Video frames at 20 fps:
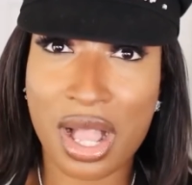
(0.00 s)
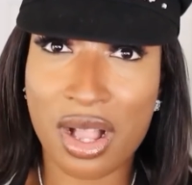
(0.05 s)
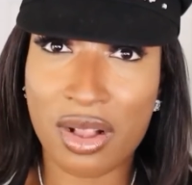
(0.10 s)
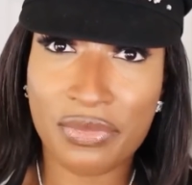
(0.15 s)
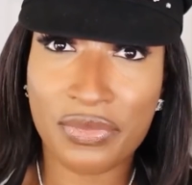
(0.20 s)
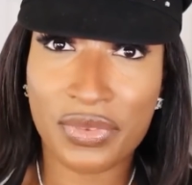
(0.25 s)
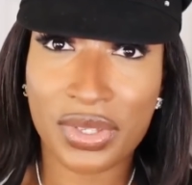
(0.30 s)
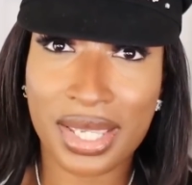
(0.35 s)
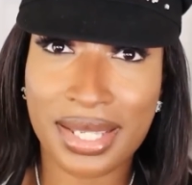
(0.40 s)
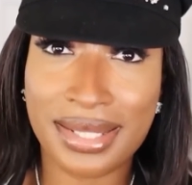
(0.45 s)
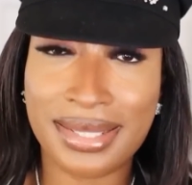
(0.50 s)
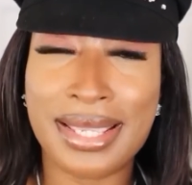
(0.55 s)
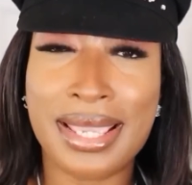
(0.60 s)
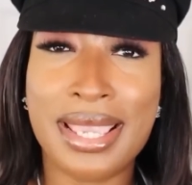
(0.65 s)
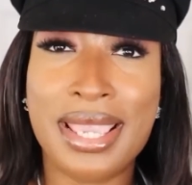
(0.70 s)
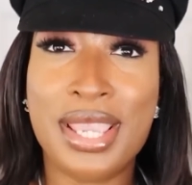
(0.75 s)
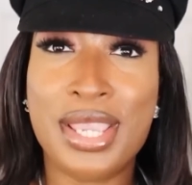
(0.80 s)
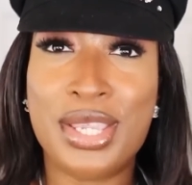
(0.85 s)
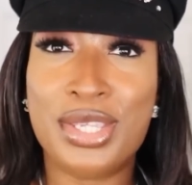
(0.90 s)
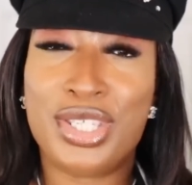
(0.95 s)
outfit.
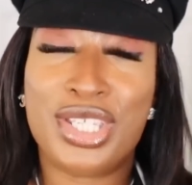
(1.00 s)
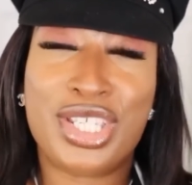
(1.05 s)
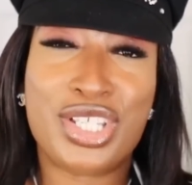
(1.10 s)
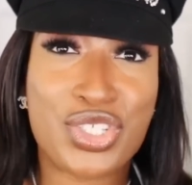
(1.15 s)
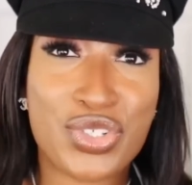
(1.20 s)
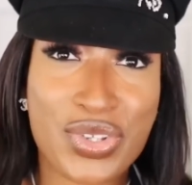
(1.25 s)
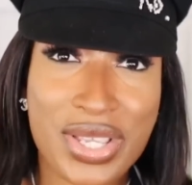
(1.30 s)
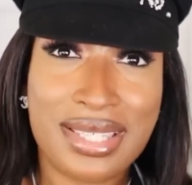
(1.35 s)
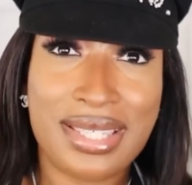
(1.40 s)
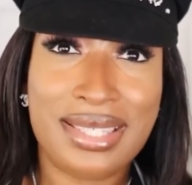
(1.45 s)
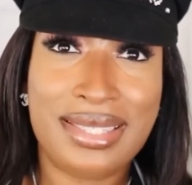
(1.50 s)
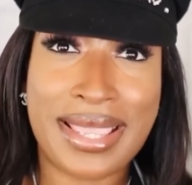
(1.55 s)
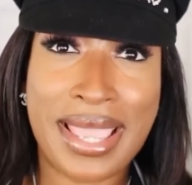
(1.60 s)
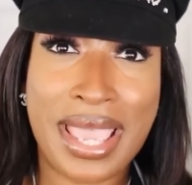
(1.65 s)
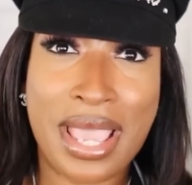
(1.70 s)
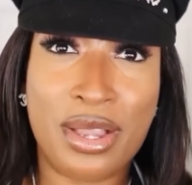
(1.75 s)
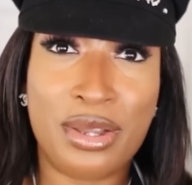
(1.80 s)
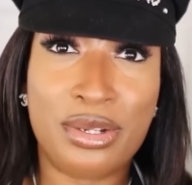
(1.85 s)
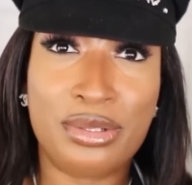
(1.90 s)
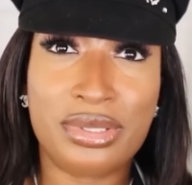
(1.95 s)
You can dress it
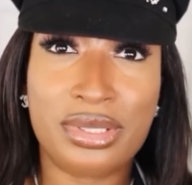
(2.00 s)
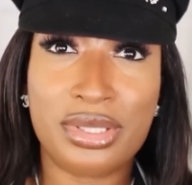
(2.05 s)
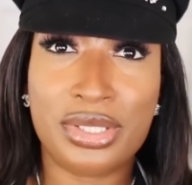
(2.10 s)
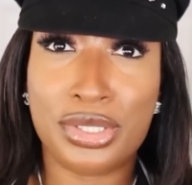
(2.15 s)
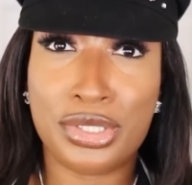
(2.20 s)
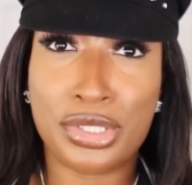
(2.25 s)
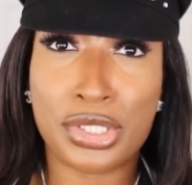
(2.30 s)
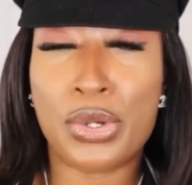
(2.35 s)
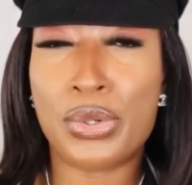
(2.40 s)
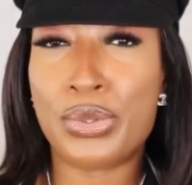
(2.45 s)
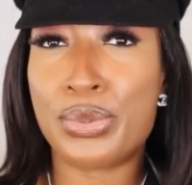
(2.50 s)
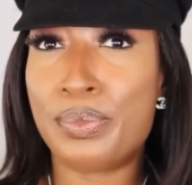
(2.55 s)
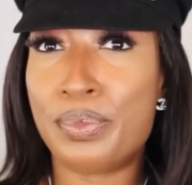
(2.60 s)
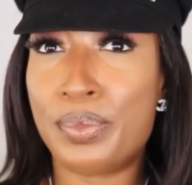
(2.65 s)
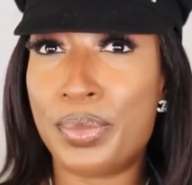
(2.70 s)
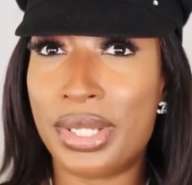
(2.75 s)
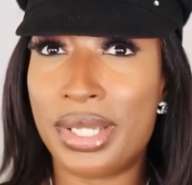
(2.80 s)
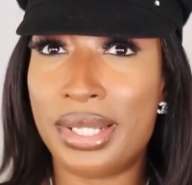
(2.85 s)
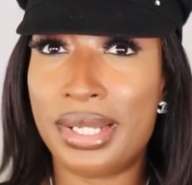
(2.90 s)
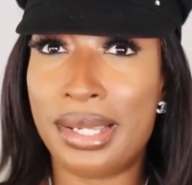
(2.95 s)
down, you know,
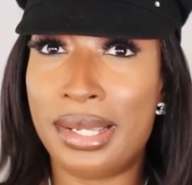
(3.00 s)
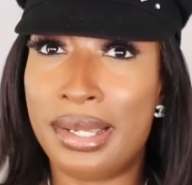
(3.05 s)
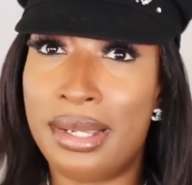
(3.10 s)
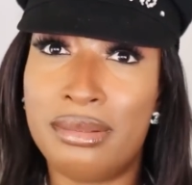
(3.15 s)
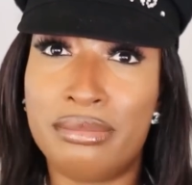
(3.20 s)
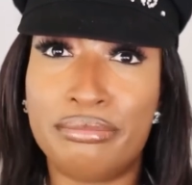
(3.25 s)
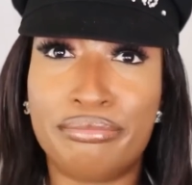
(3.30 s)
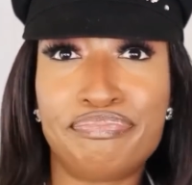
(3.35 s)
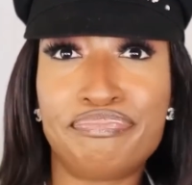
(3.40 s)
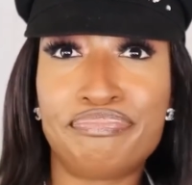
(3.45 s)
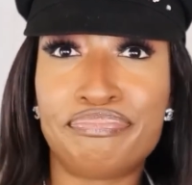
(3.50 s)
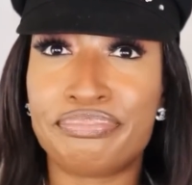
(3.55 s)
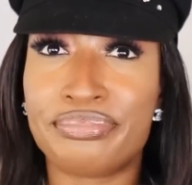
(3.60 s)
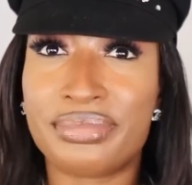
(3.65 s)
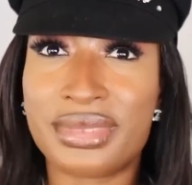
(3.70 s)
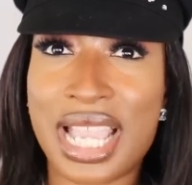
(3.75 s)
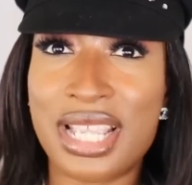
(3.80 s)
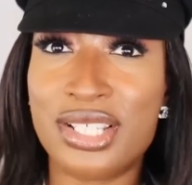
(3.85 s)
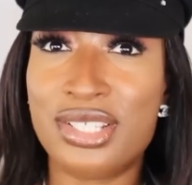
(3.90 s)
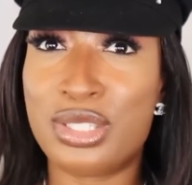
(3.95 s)
but um,
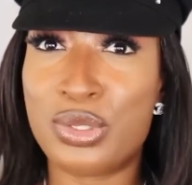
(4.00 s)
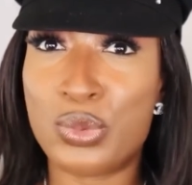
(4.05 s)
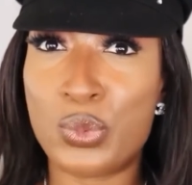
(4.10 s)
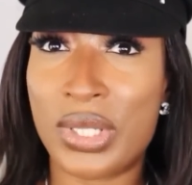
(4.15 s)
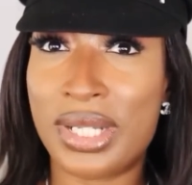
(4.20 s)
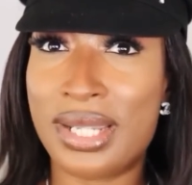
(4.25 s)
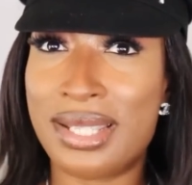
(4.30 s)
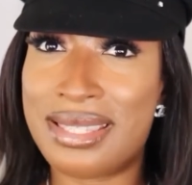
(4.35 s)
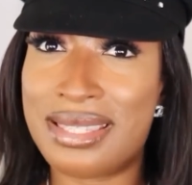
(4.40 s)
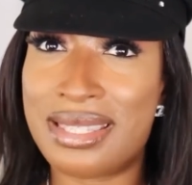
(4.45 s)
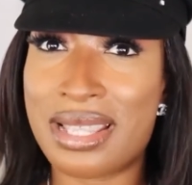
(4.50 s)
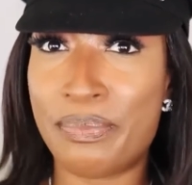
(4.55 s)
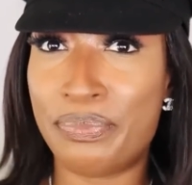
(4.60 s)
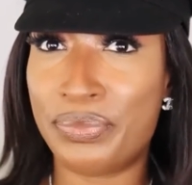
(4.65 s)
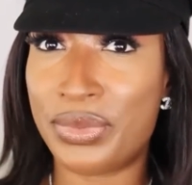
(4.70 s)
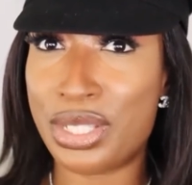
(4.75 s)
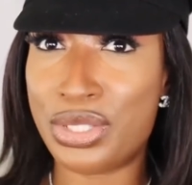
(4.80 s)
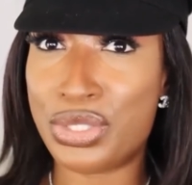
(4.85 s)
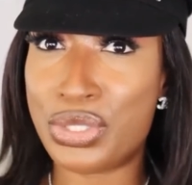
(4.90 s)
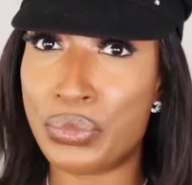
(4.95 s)
I just wanted
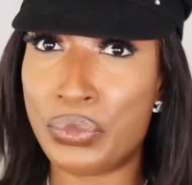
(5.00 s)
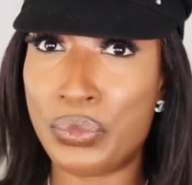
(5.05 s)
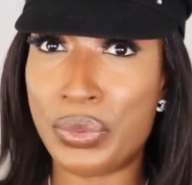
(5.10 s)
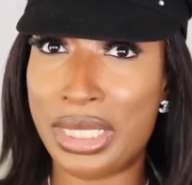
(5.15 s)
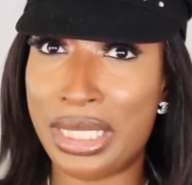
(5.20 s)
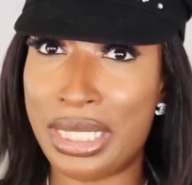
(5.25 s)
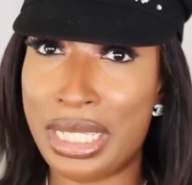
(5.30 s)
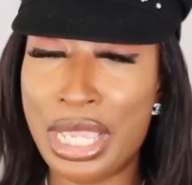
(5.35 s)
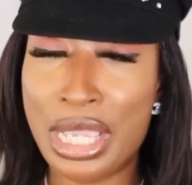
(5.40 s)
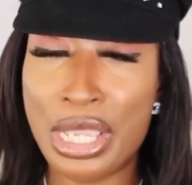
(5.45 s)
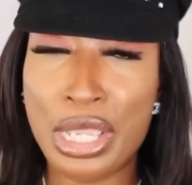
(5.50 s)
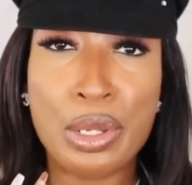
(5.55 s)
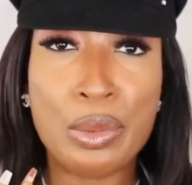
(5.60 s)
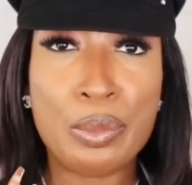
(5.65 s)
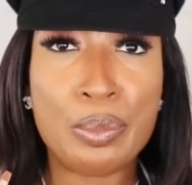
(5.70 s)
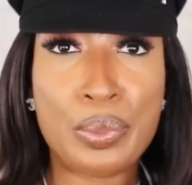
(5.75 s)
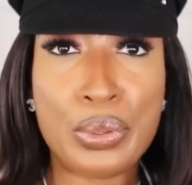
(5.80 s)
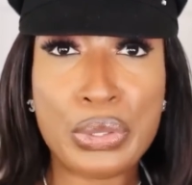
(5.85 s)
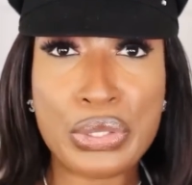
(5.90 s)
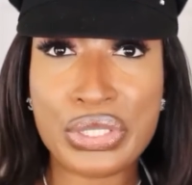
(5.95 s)
something to really
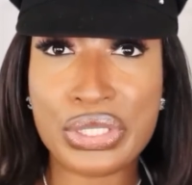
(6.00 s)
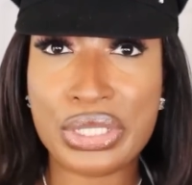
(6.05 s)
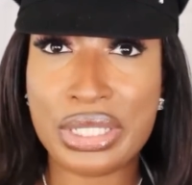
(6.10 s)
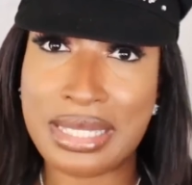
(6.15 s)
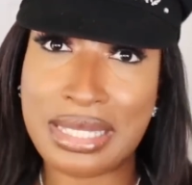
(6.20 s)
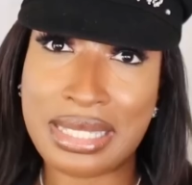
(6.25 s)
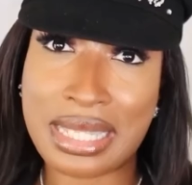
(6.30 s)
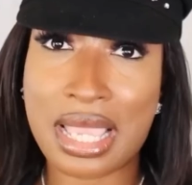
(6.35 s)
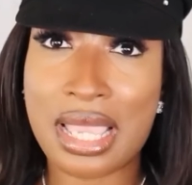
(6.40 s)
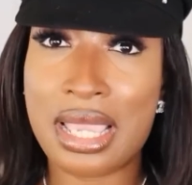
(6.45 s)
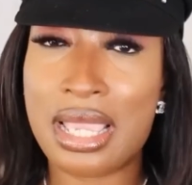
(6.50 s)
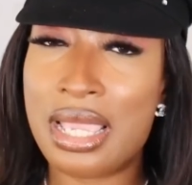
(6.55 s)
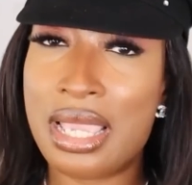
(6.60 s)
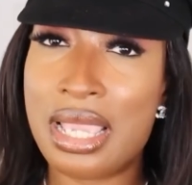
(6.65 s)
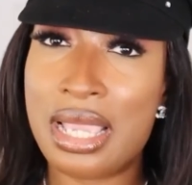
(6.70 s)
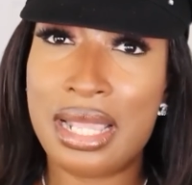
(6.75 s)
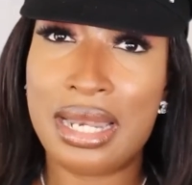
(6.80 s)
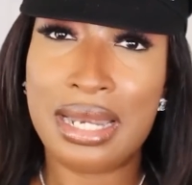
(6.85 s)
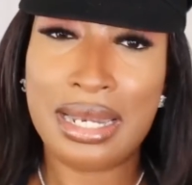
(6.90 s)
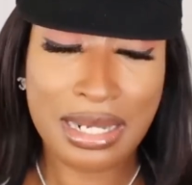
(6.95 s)
push this
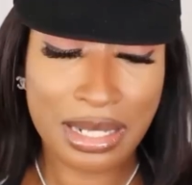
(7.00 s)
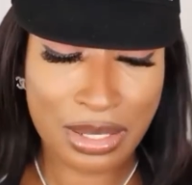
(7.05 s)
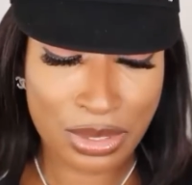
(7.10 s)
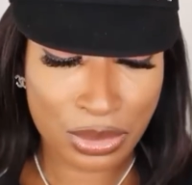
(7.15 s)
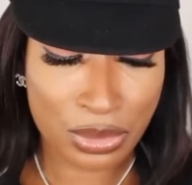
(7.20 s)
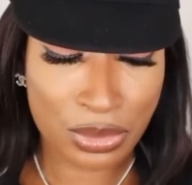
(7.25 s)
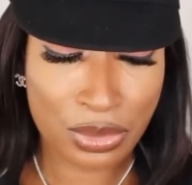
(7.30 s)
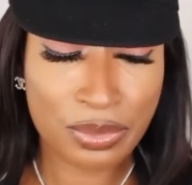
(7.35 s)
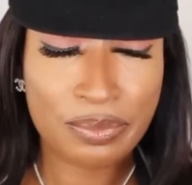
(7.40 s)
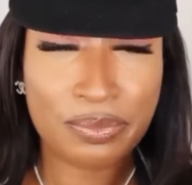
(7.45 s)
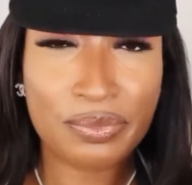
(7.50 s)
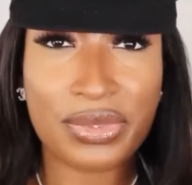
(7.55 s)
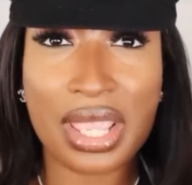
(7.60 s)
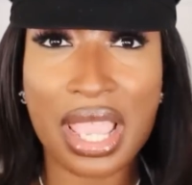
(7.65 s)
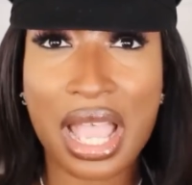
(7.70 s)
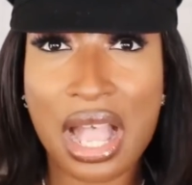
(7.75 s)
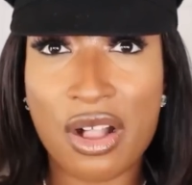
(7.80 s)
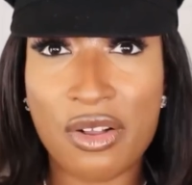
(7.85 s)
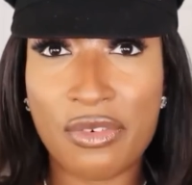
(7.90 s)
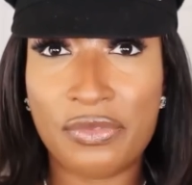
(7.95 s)
little
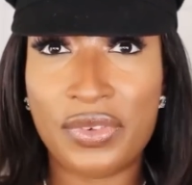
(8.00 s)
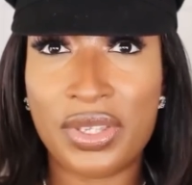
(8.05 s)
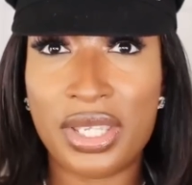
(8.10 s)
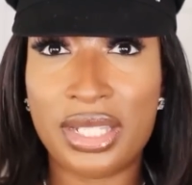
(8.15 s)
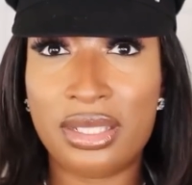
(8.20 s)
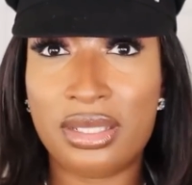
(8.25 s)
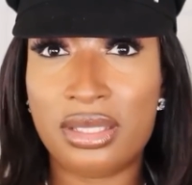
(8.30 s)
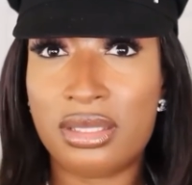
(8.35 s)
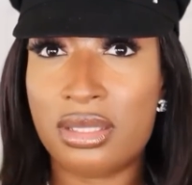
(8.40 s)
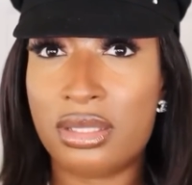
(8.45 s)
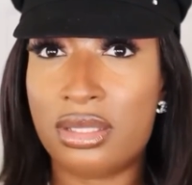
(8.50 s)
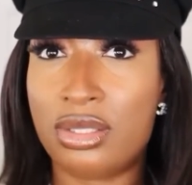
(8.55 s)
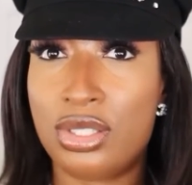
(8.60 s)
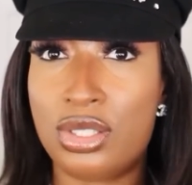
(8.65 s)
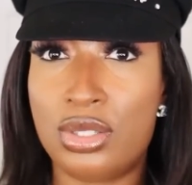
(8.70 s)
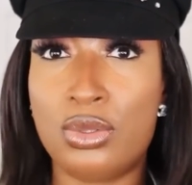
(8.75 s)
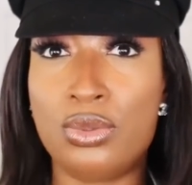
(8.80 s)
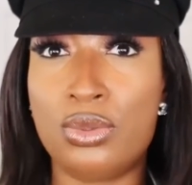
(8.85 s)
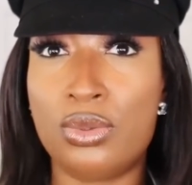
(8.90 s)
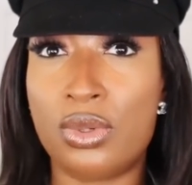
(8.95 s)
outfit
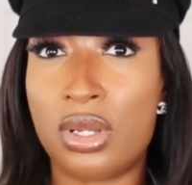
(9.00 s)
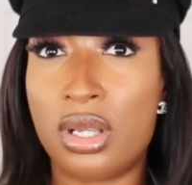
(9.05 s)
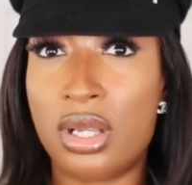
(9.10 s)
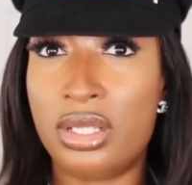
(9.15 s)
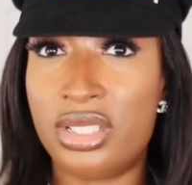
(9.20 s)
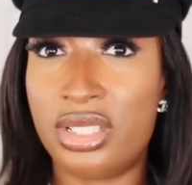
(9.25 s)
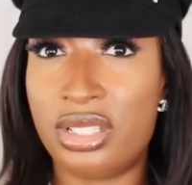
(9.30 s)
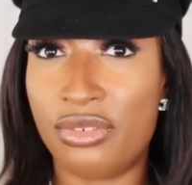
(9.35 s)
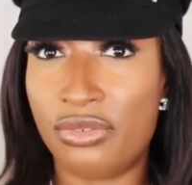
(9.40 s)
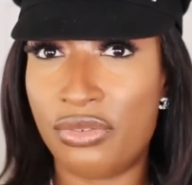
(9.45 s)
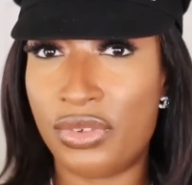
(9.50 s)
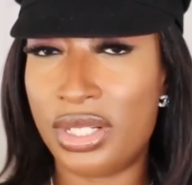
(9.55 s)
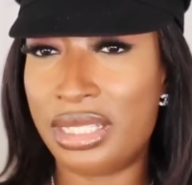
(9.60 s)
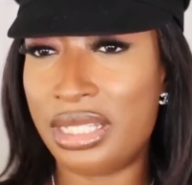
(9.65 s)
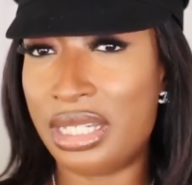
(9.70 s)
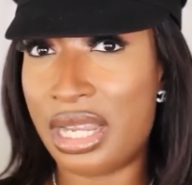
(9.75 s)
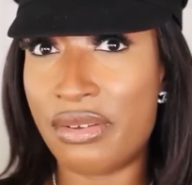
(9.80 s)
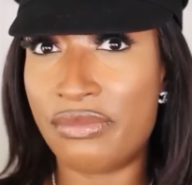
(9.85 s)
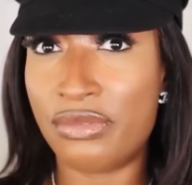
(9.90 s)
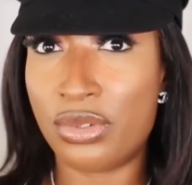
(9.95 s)
to a
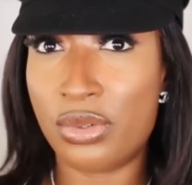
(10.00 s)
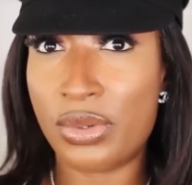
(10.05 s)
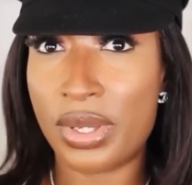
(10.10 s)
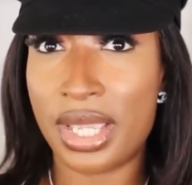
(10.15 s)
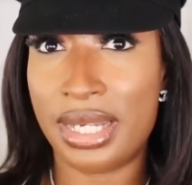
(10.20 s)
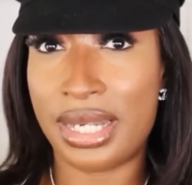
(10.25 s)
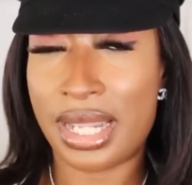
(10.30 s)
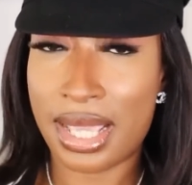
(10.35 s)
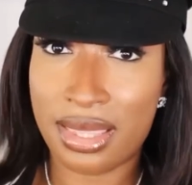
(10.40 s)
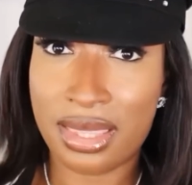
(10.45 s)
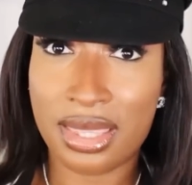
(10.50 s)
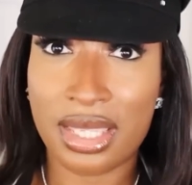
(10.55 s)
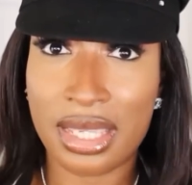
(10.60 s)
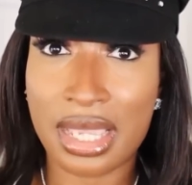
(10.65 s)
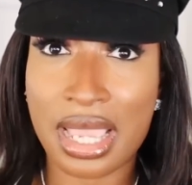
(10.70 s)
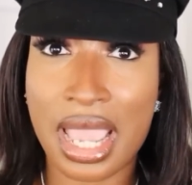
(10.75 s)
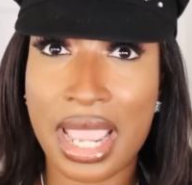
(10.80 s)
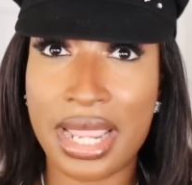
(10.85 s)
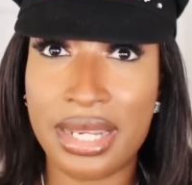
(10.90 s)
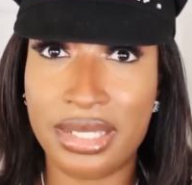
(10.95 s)
different level and I
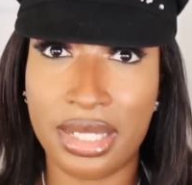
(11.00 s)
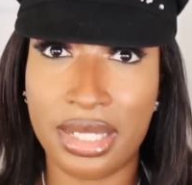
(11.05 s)
think I